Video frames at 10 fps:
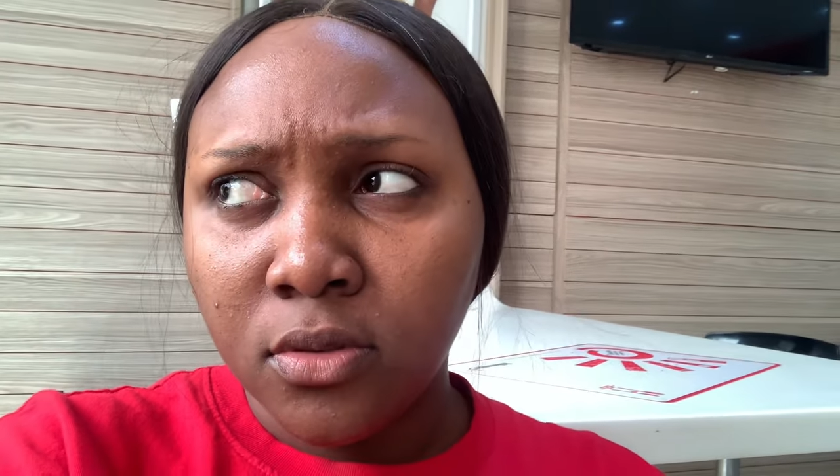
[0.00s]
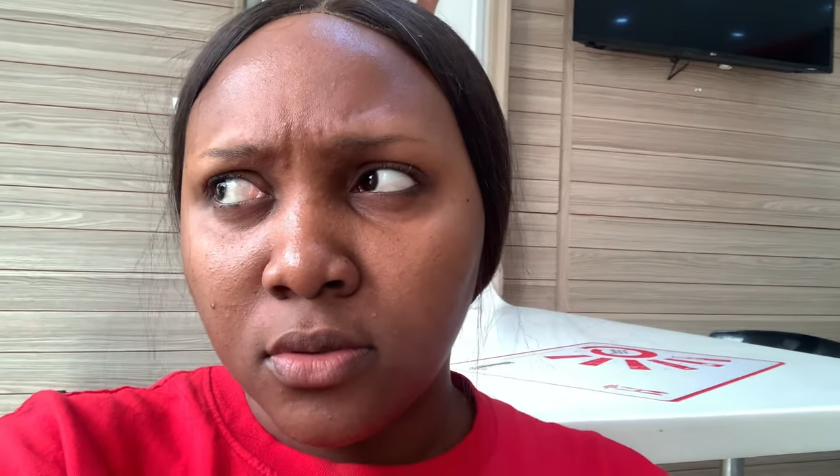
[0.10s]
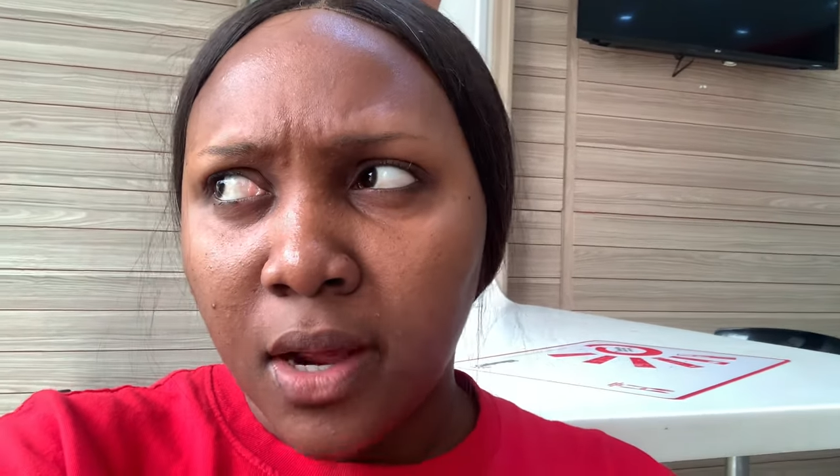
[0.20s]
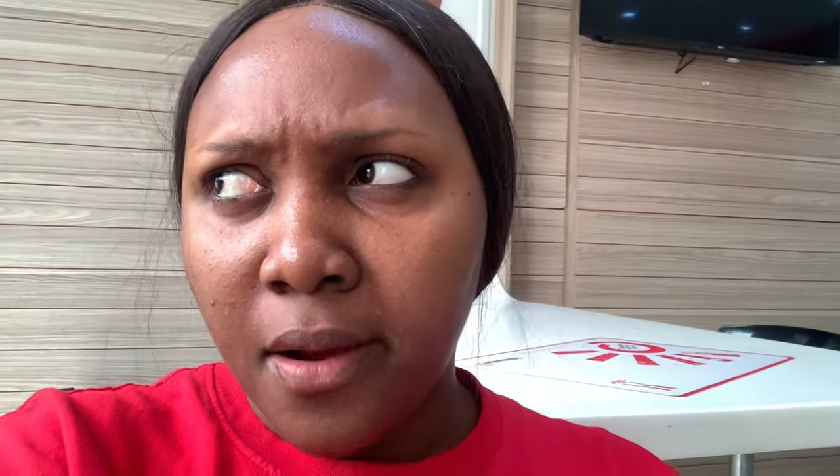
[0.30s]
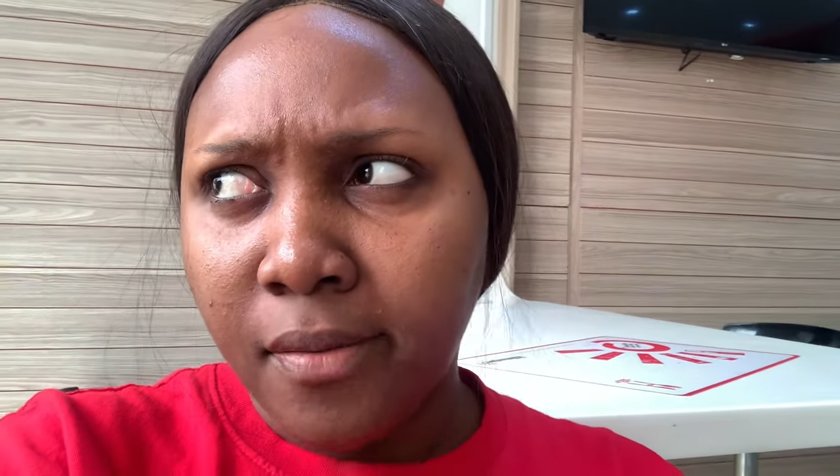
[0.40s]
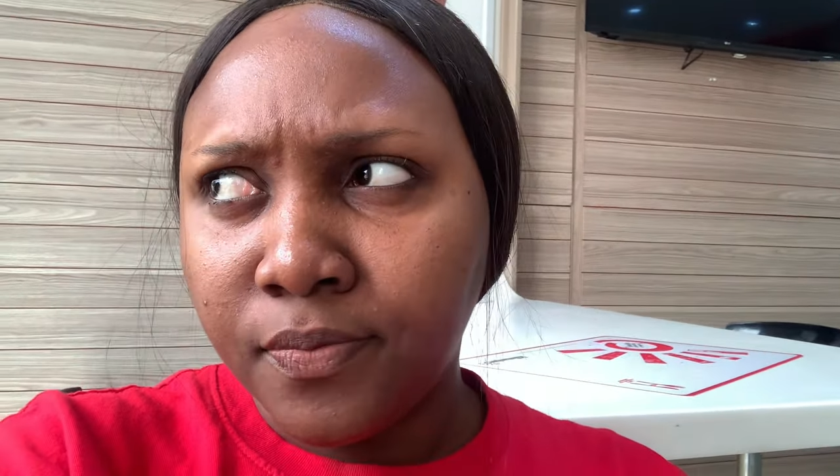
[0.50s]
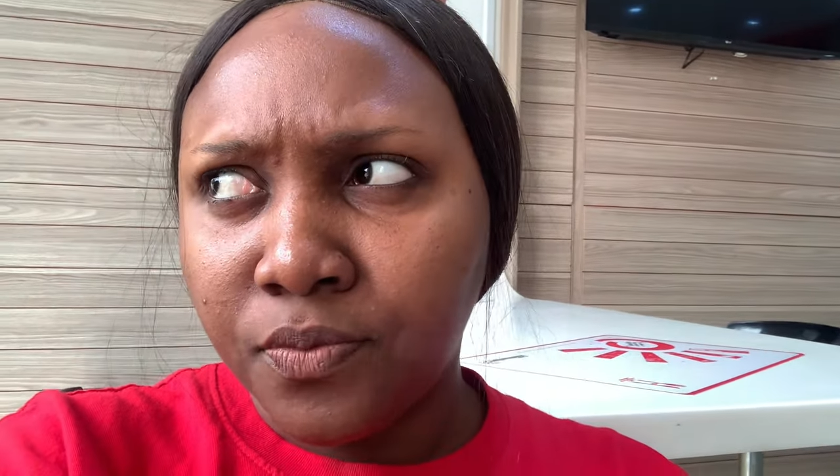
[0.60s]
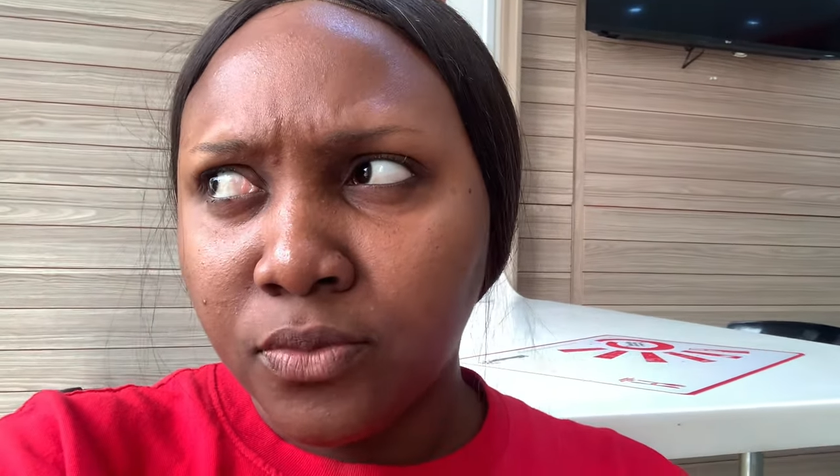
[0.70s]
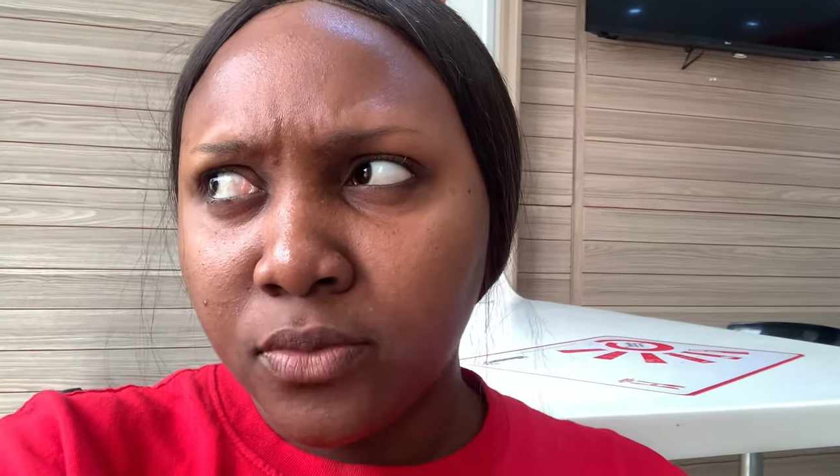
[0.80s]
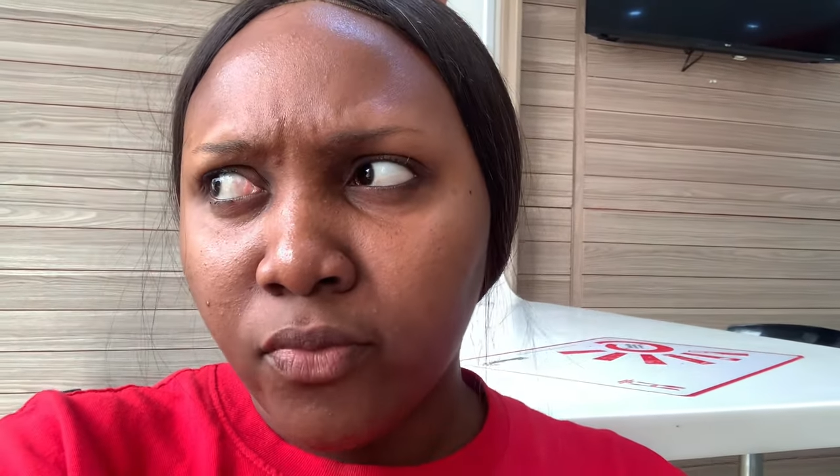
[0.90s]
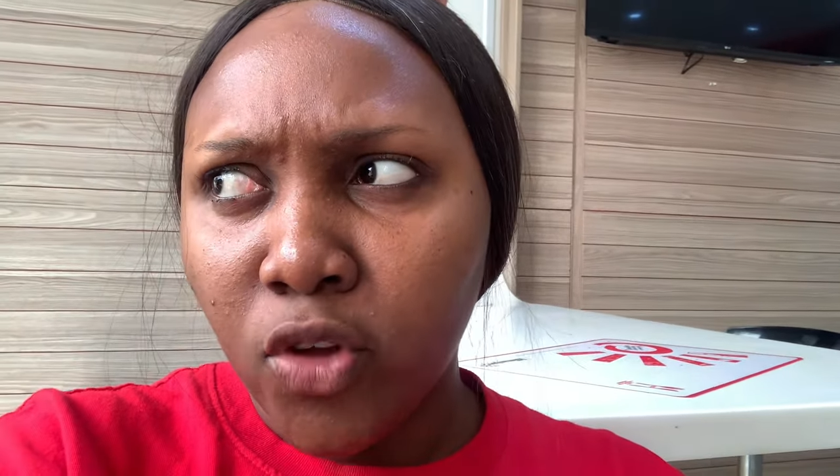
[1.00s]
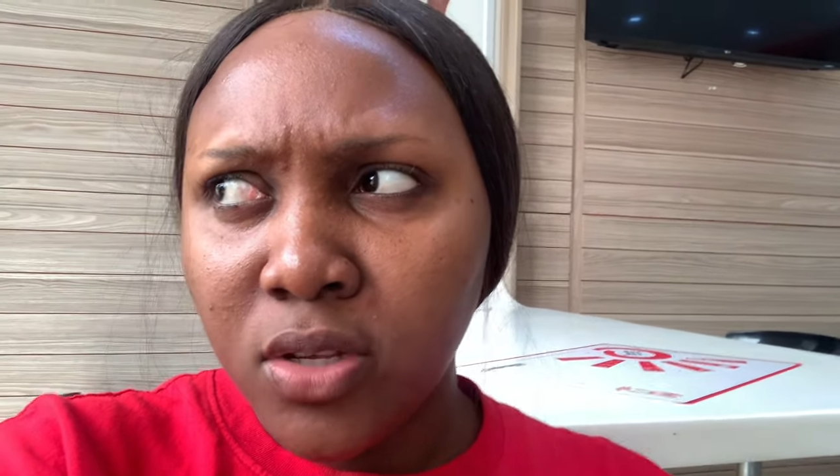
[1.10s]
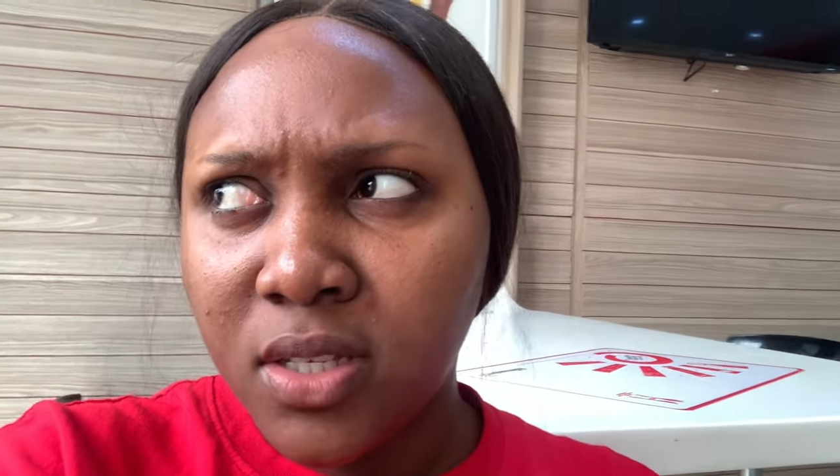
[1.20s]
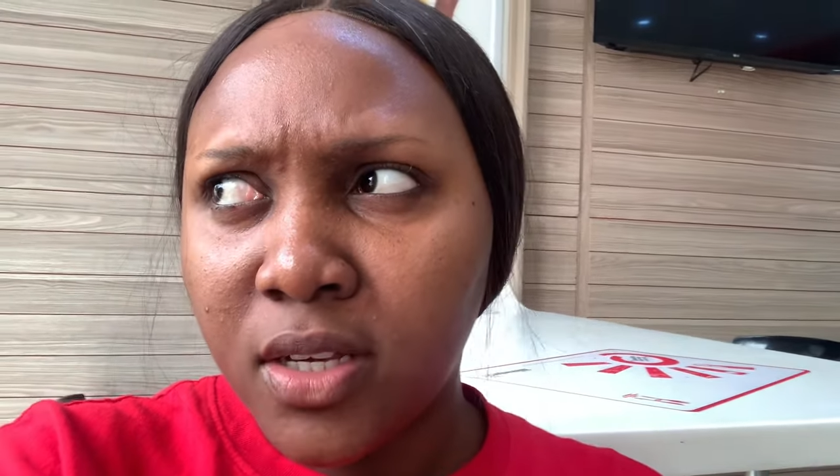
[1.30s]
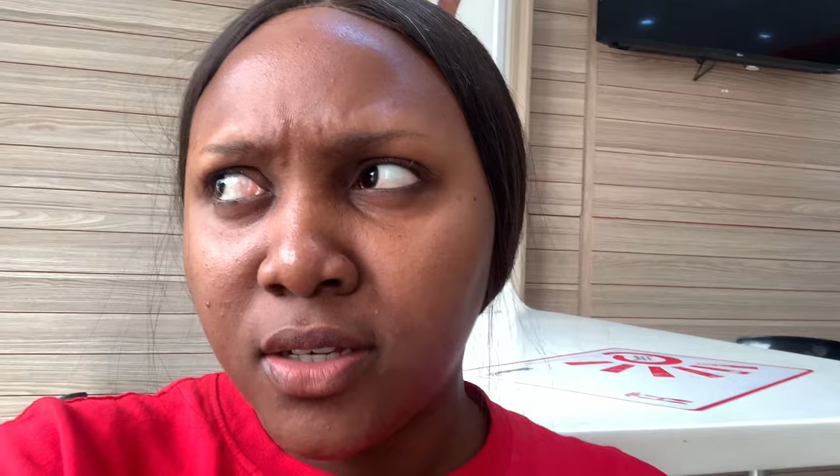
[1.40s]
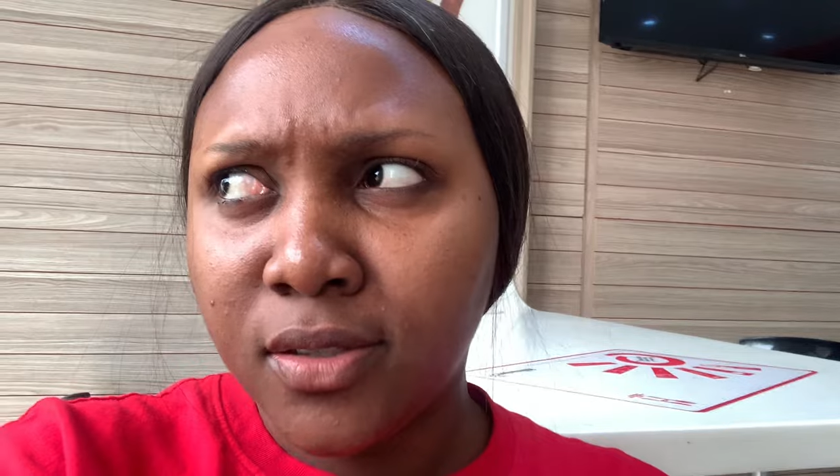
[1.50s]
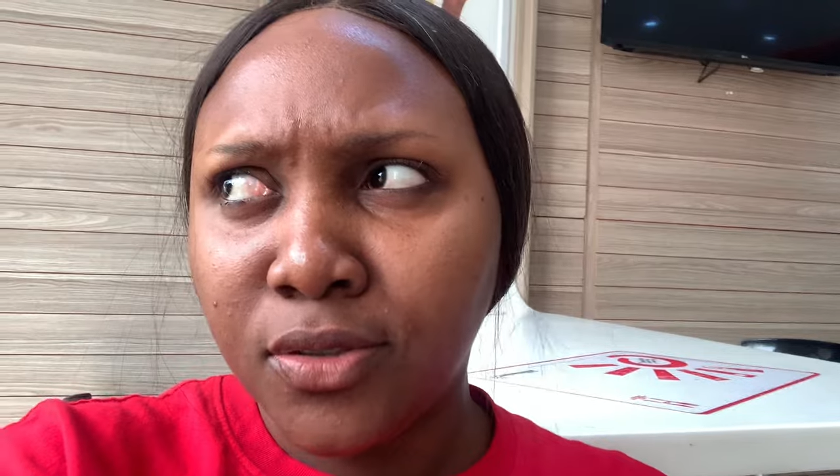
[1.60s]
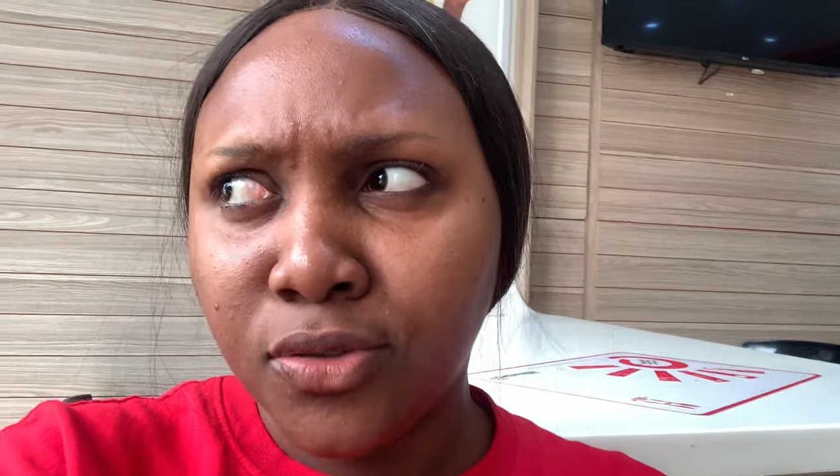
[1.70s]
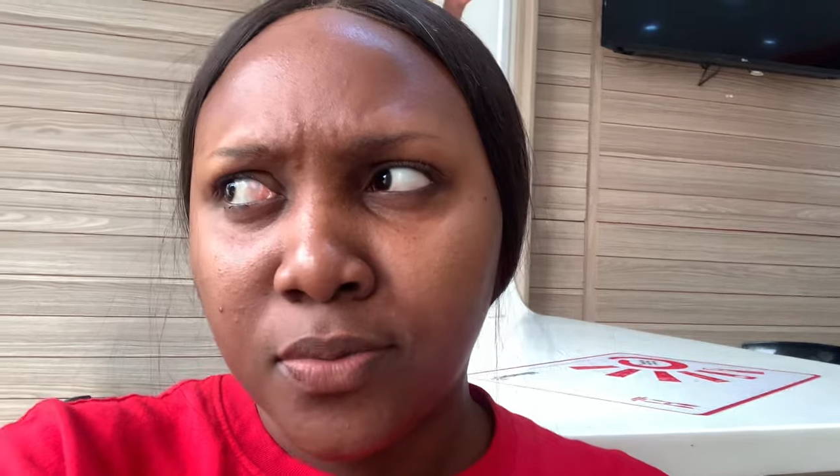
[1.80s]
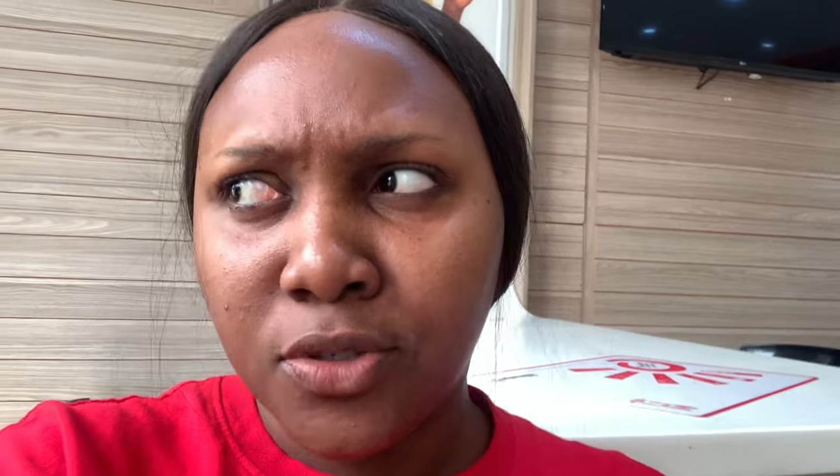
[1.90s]
Why? Don't say
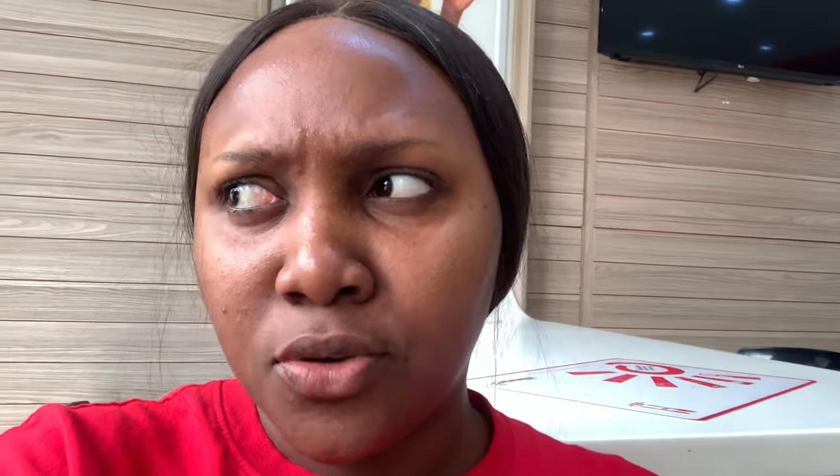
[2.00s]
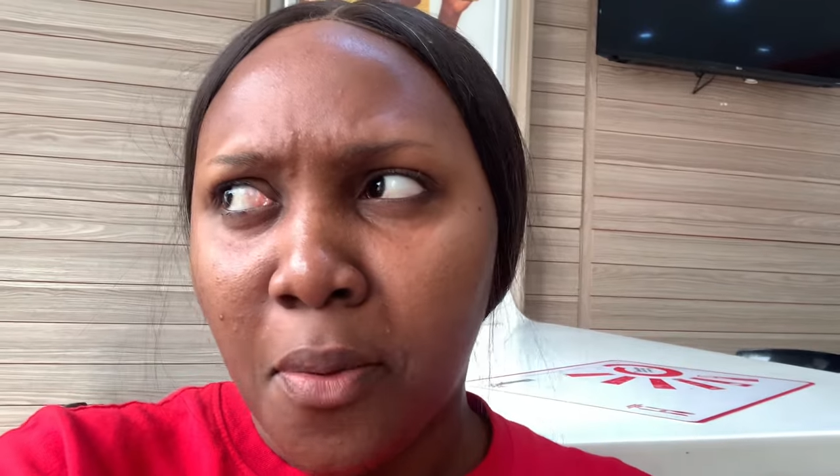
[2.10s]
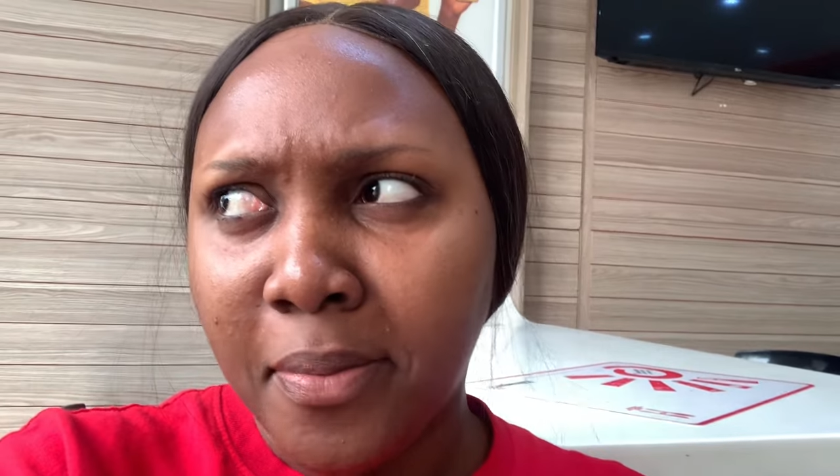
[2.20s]
rubbish.